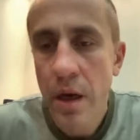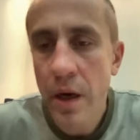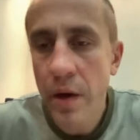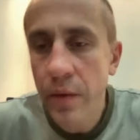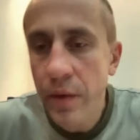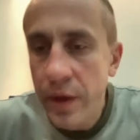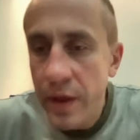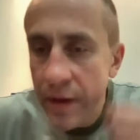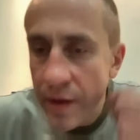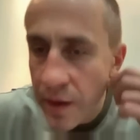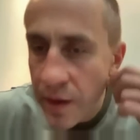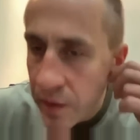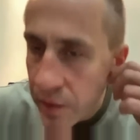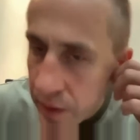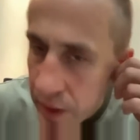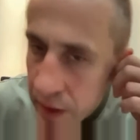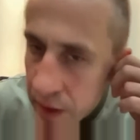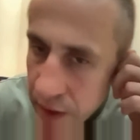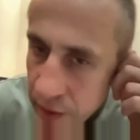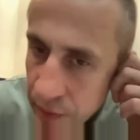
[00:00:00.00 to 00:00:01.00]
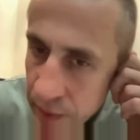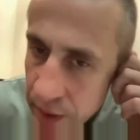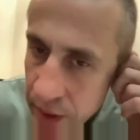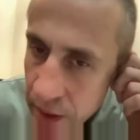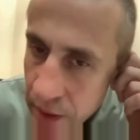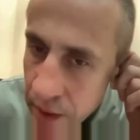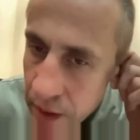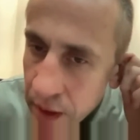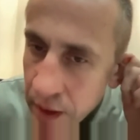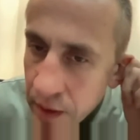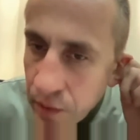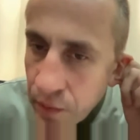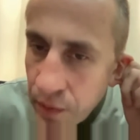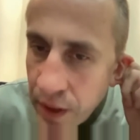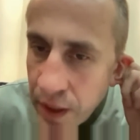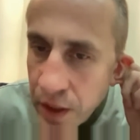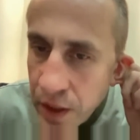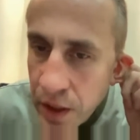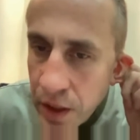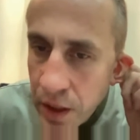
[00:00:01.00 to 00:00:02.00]
Are you considering increasing the
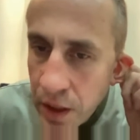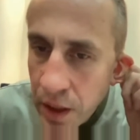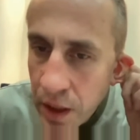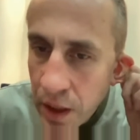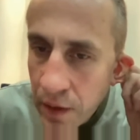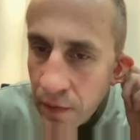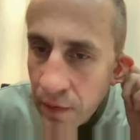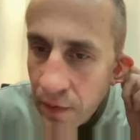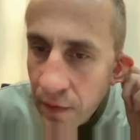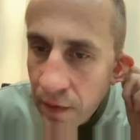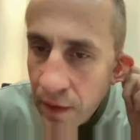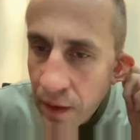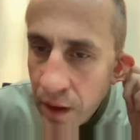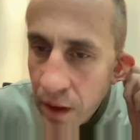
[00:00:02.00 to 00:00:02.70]
integration and